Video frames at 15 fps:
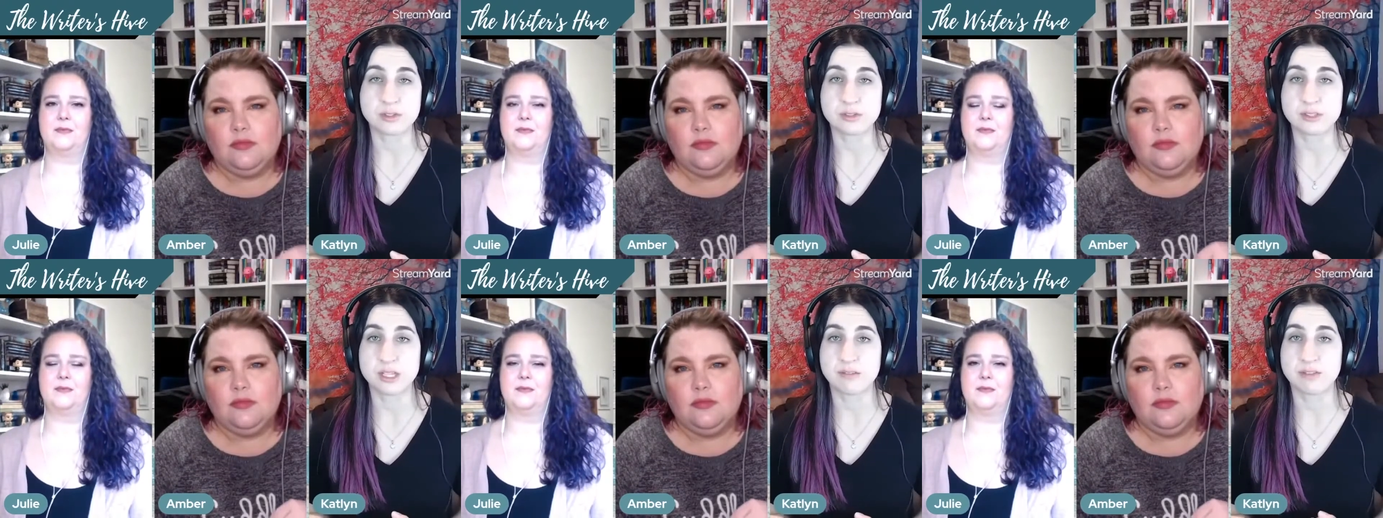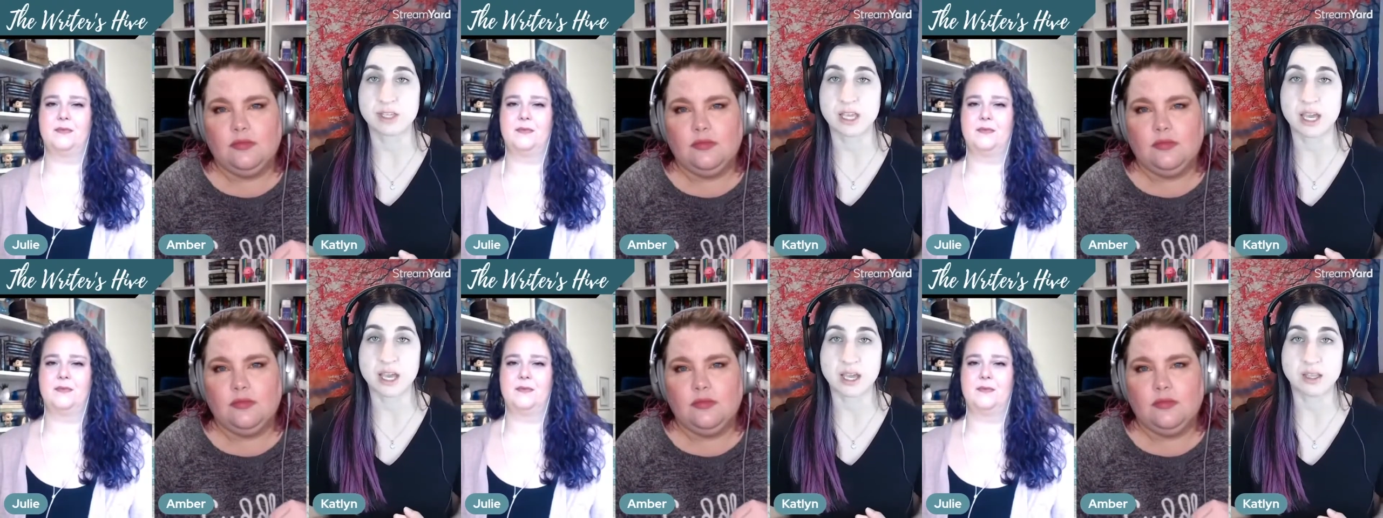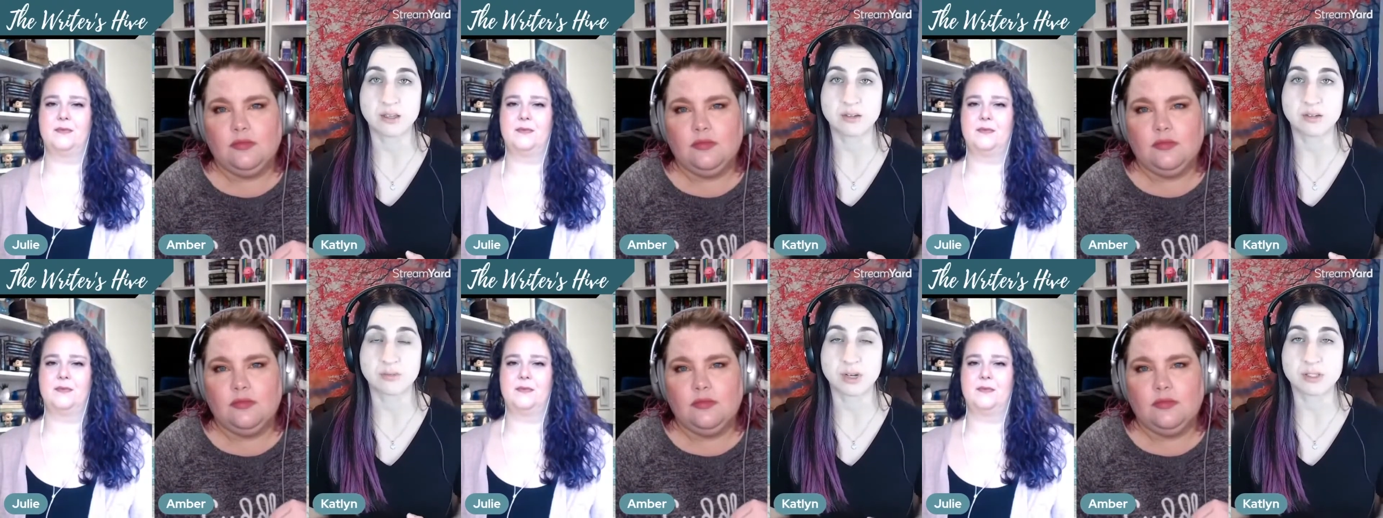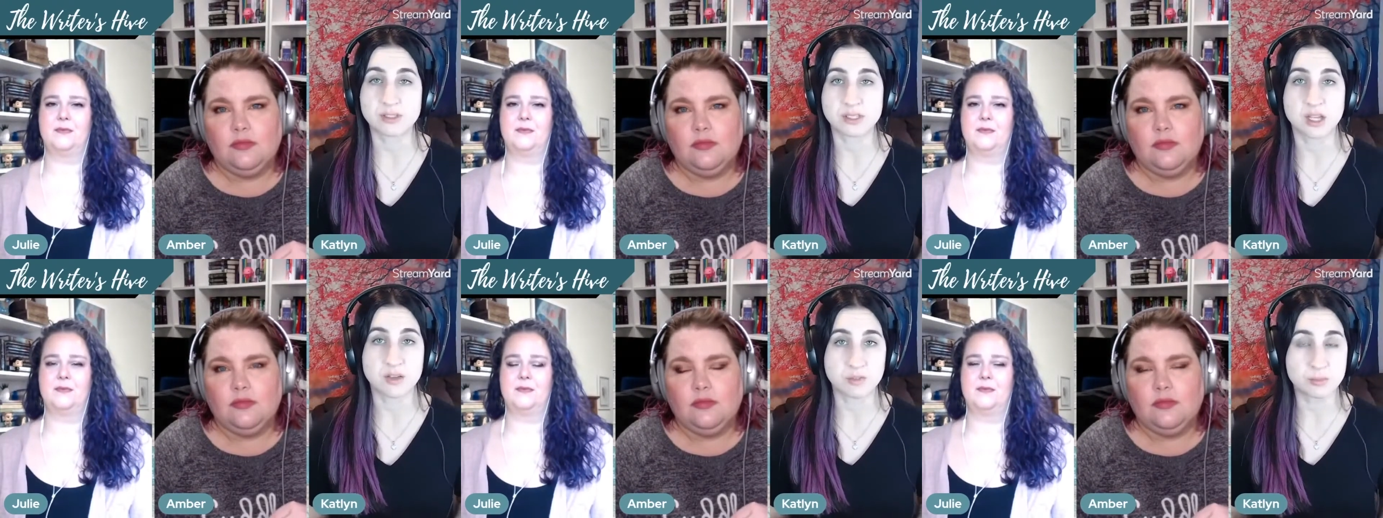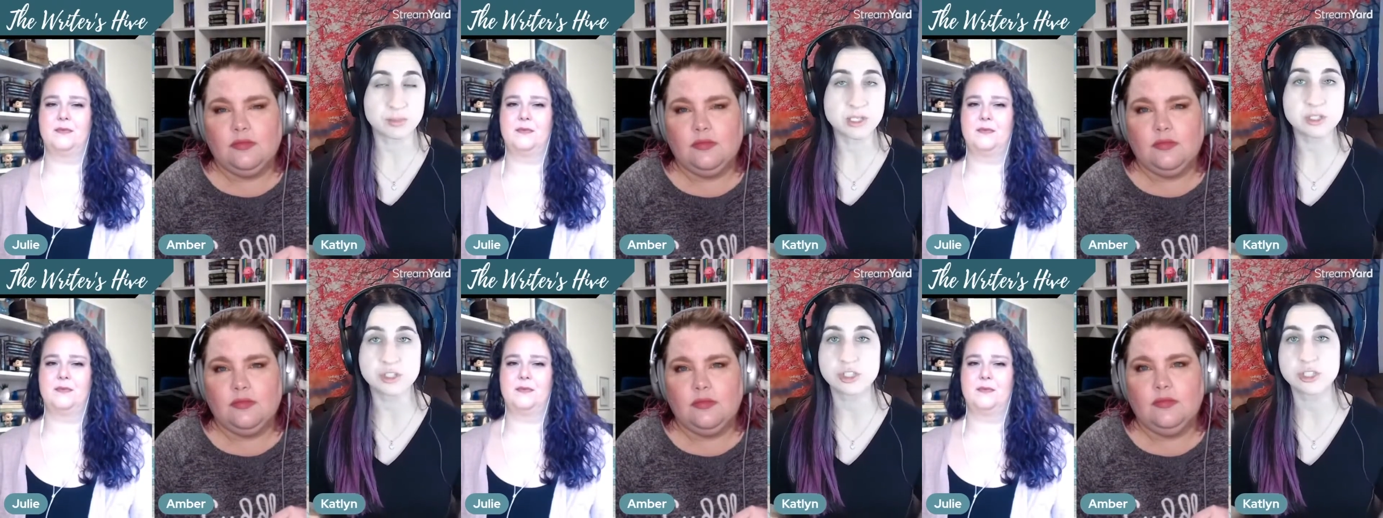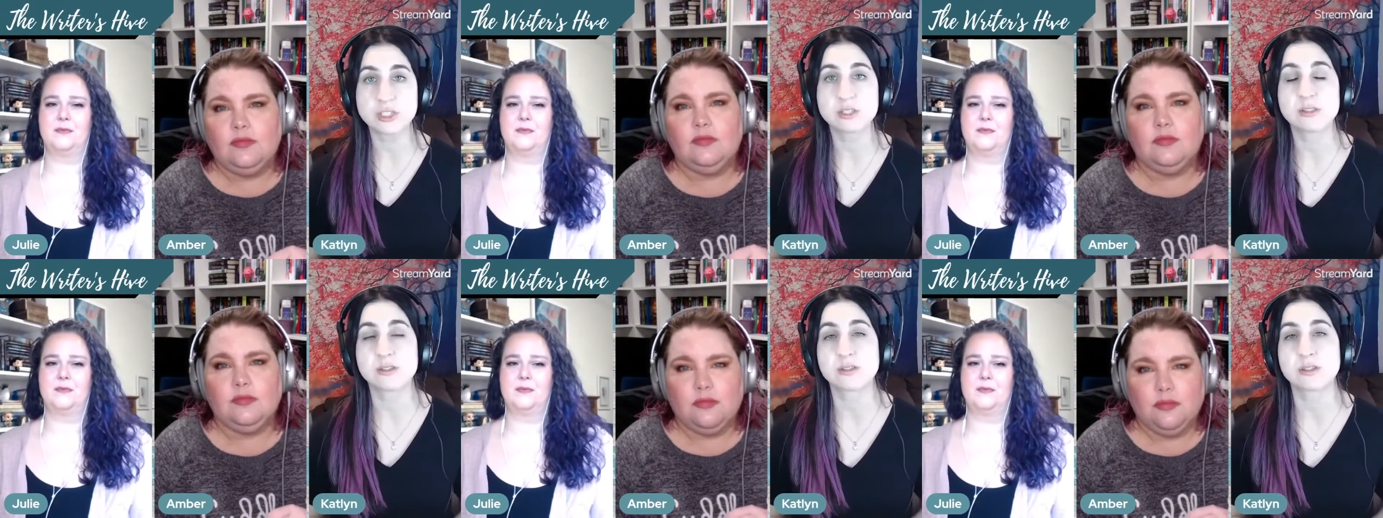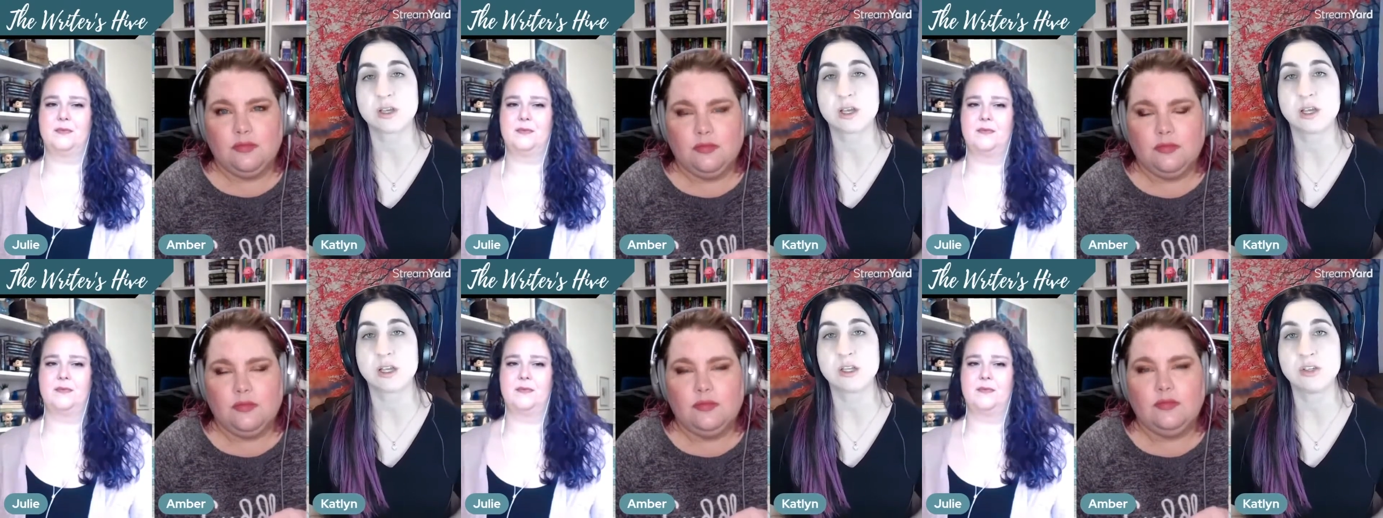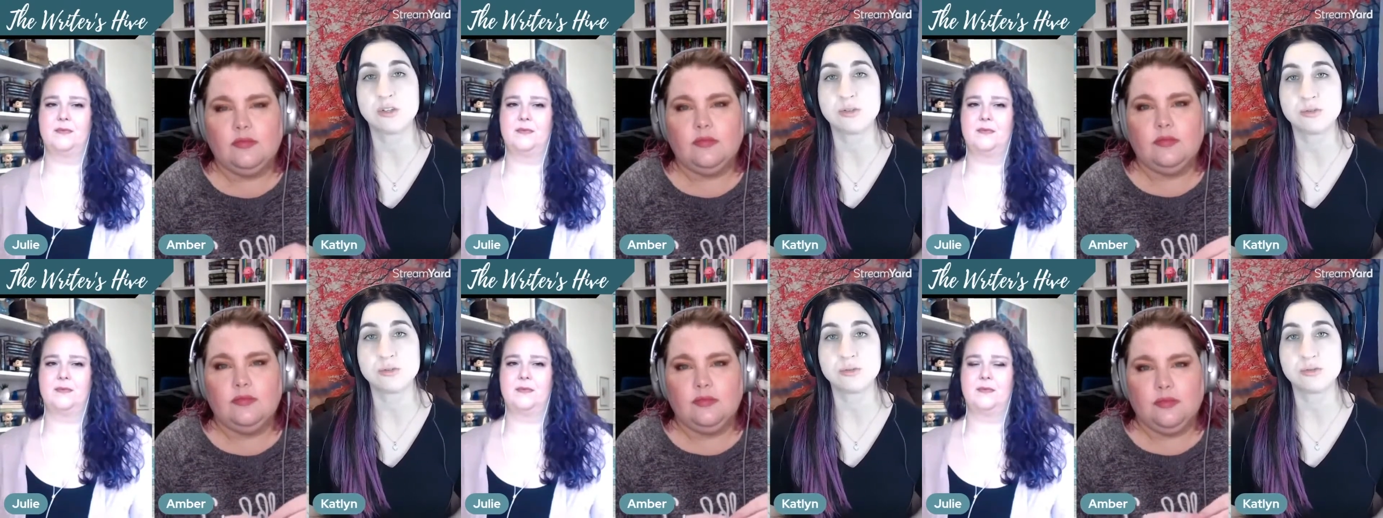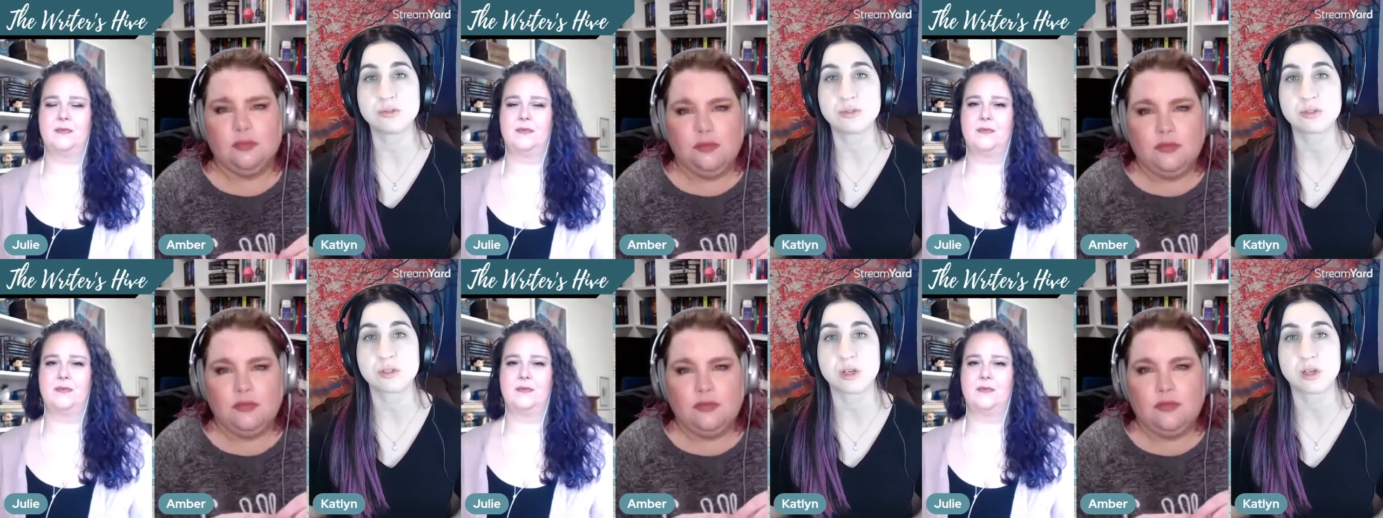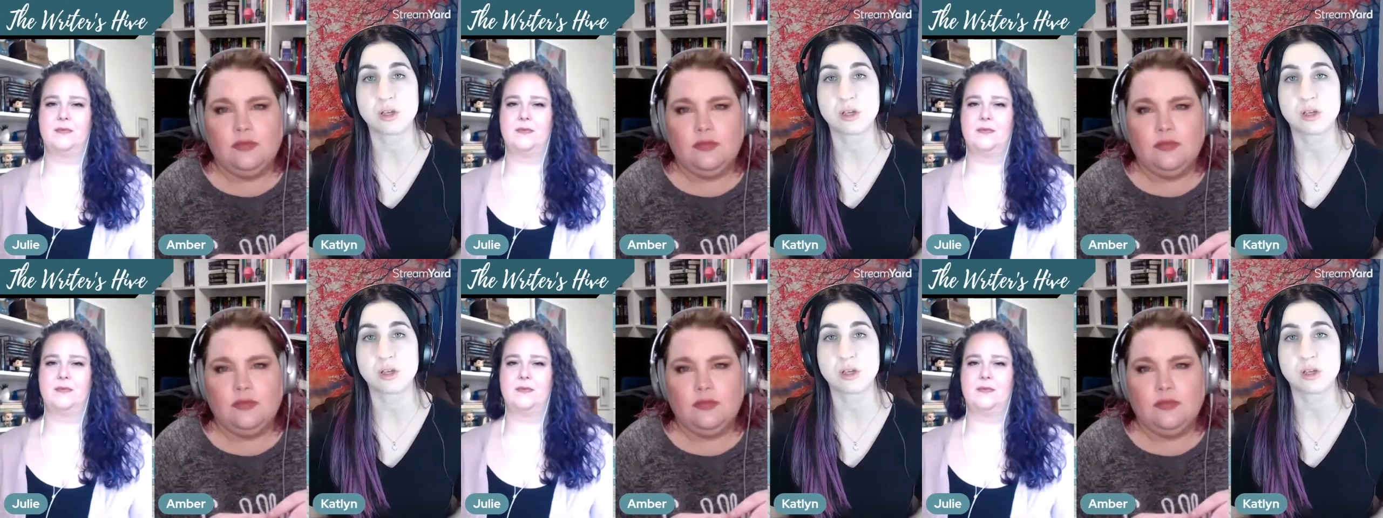Speaker 1: Save the Cat Writes a Novel beat sheets. I use